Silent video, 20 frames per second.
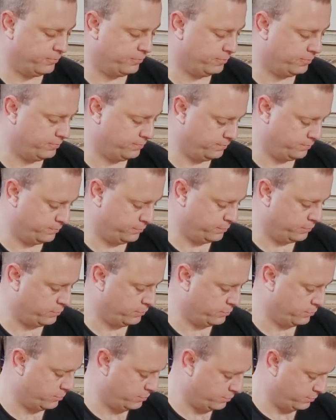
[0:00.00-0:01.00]

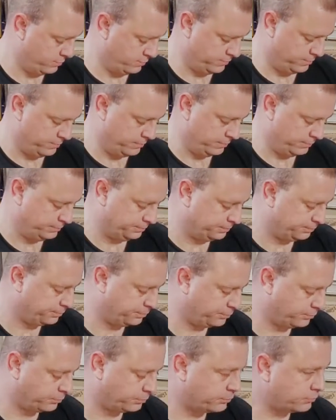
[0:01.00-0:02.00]

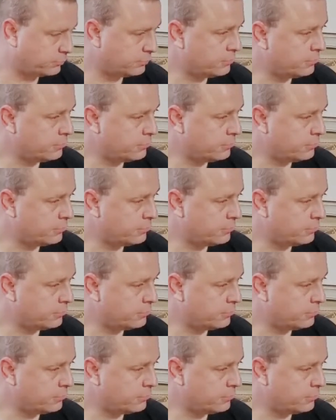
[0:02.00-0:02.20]
(silence)